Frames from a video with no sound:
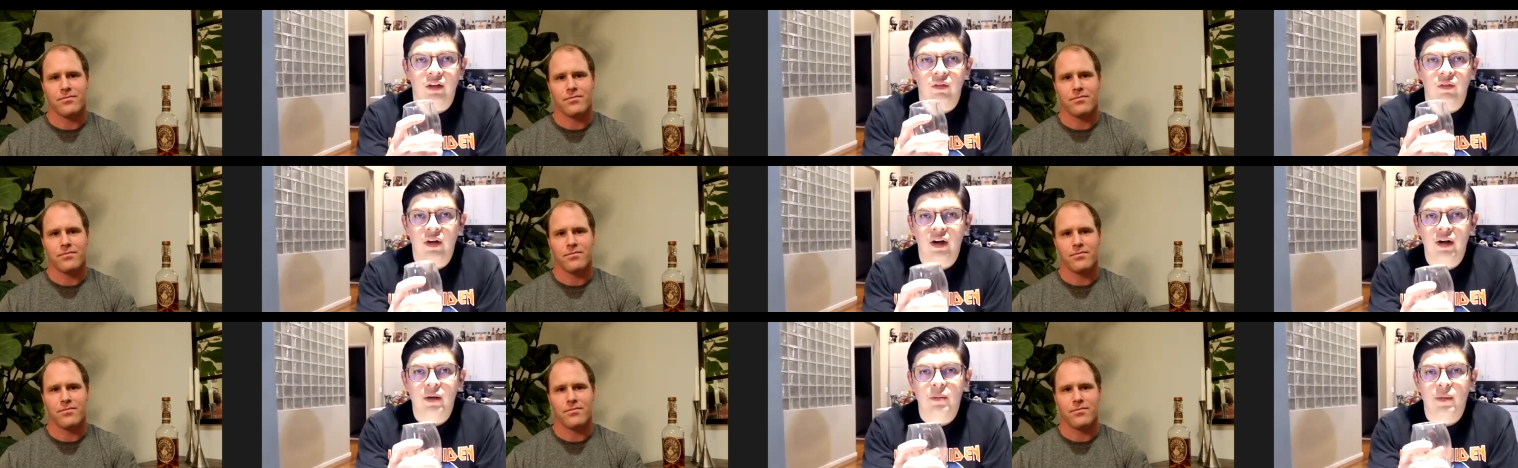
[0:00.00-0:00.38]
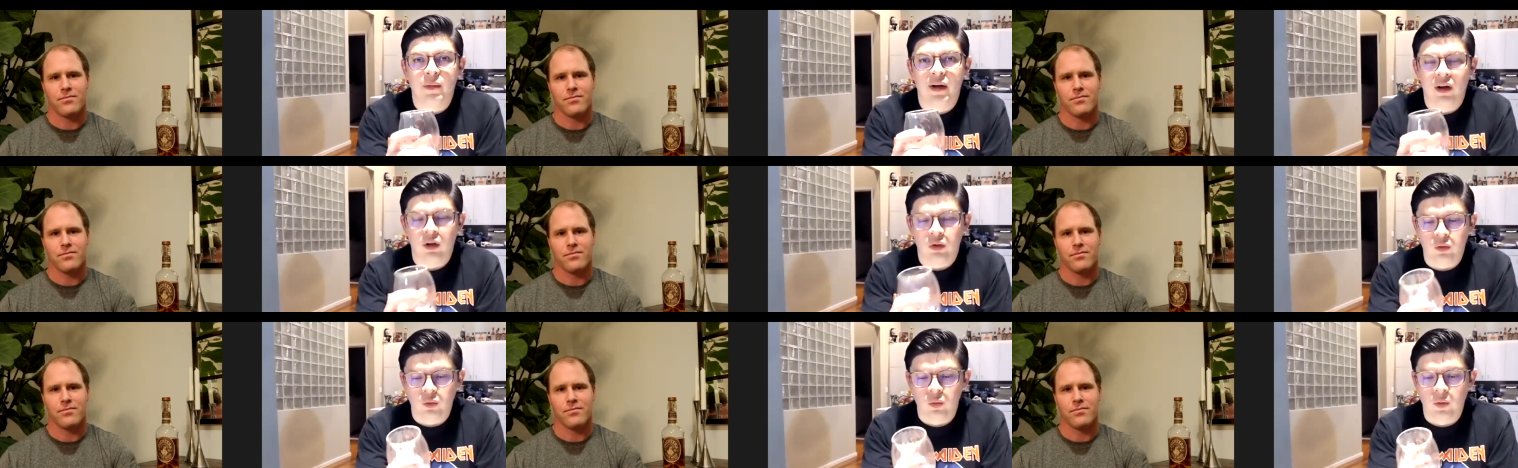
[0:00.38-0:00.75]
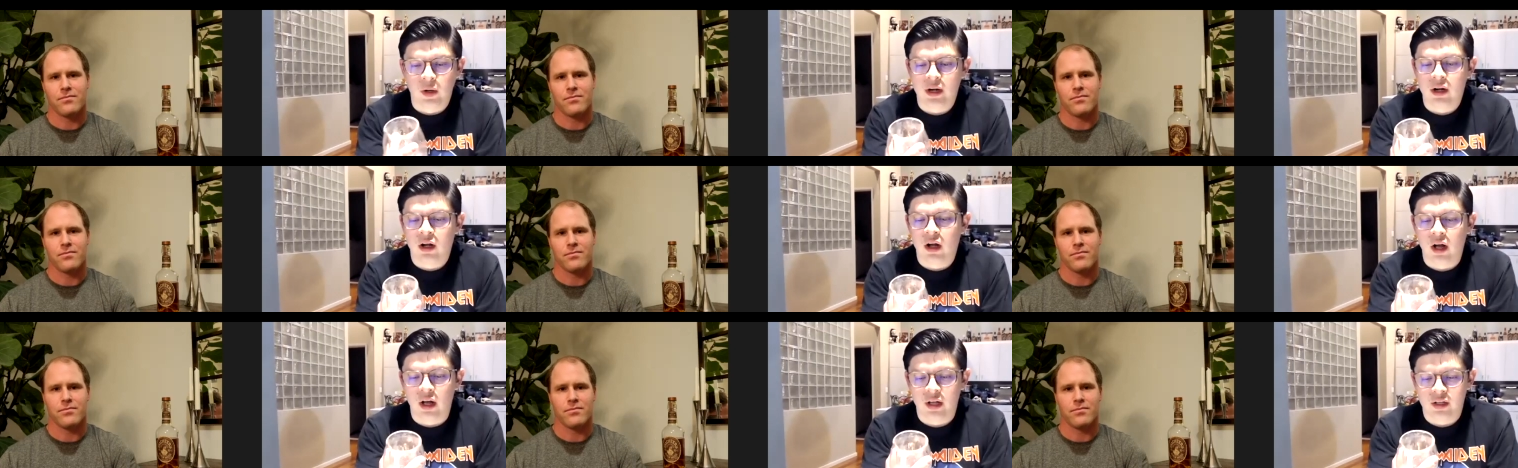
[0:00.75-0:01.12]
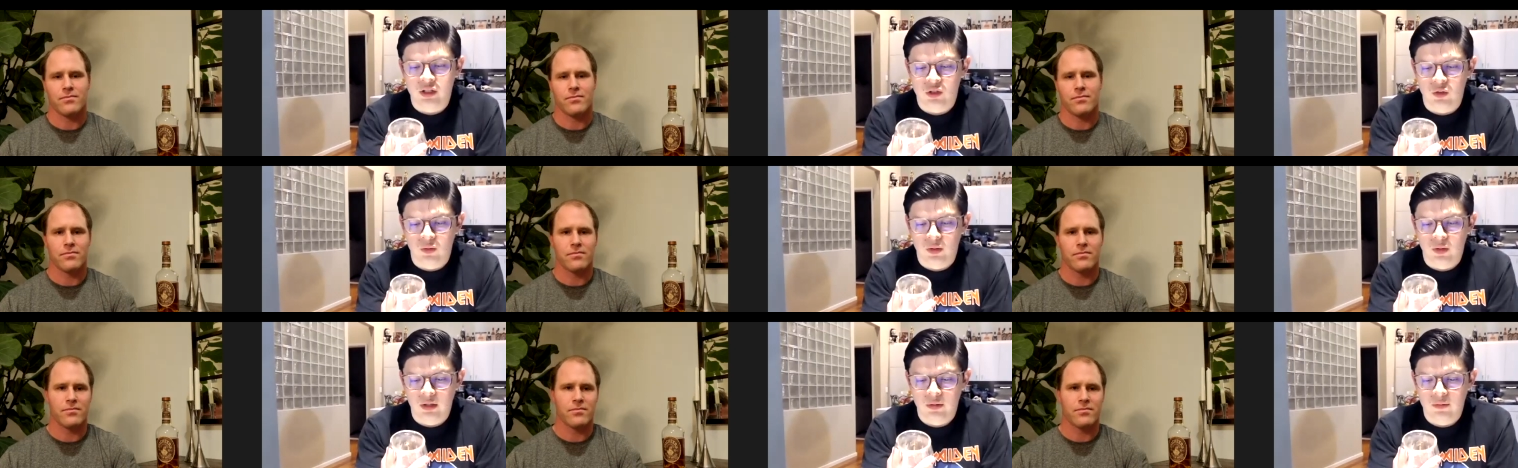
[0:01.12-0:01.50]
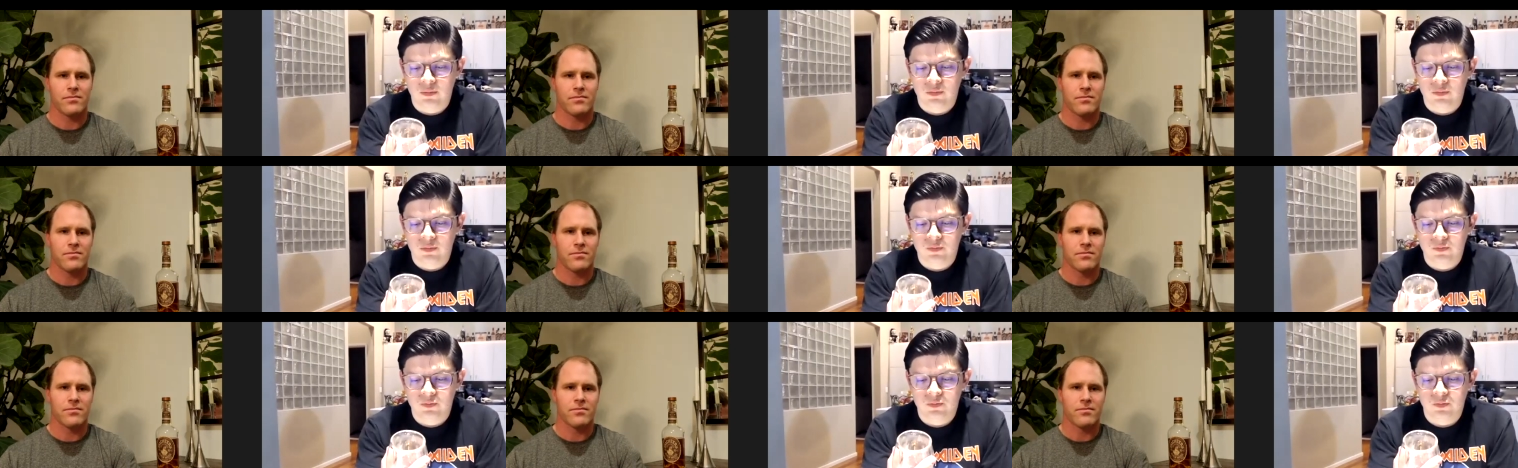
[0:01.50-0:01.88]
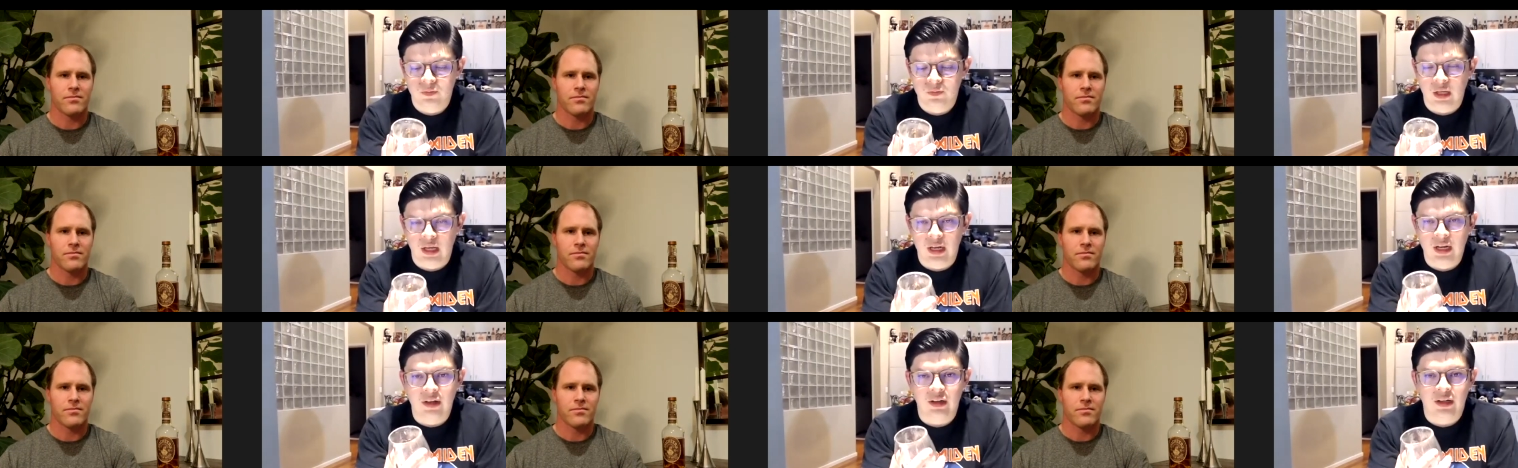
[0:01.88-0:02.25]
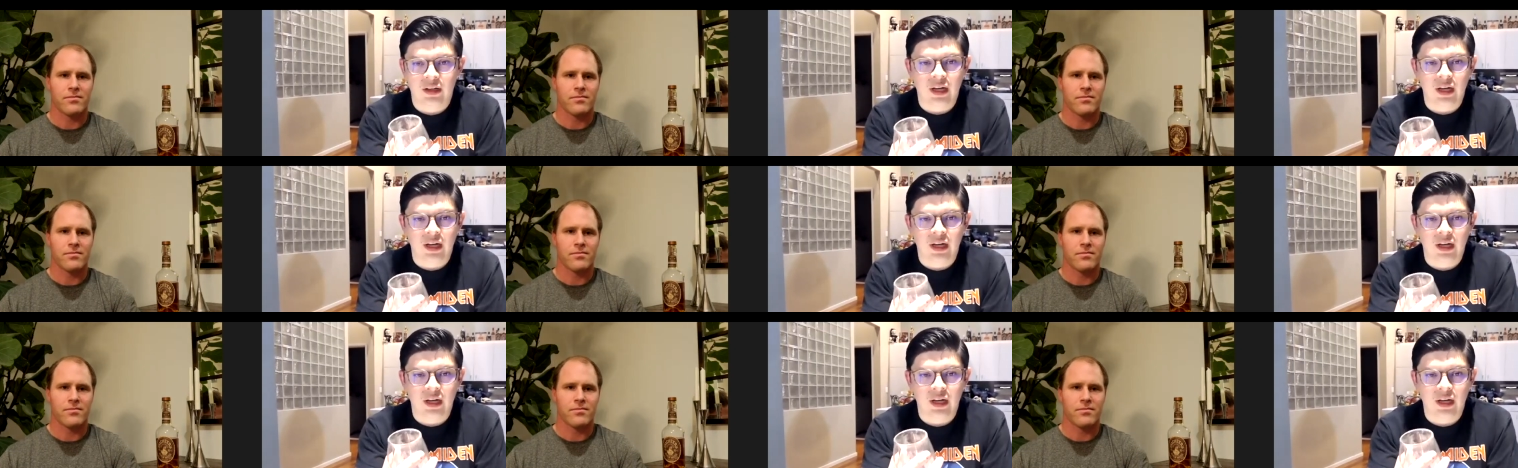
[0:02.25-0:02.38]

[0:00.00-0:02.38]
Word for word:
Speaker 1: a very mild red hot to it. And it